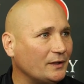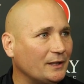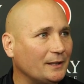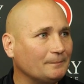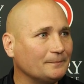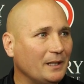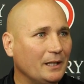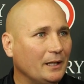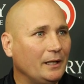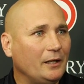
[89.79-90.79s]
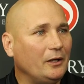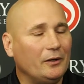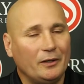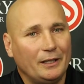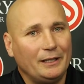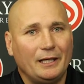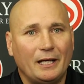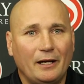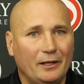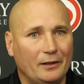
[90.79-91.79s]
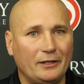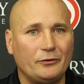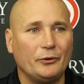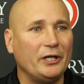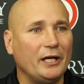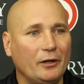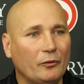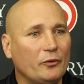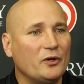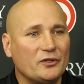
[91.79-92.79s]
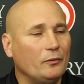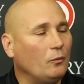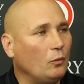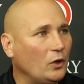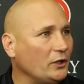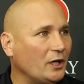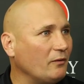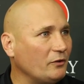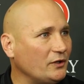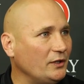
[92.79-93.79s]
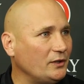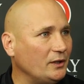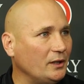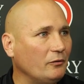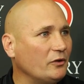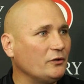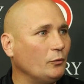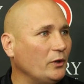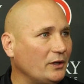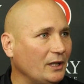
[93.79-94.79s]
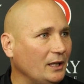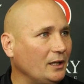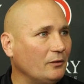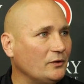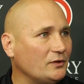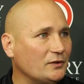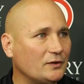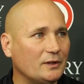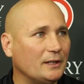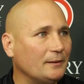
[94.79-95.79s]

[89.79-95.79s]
And I'd like to reiterate, it wasn't one conversation. It wasn't one thing. It was just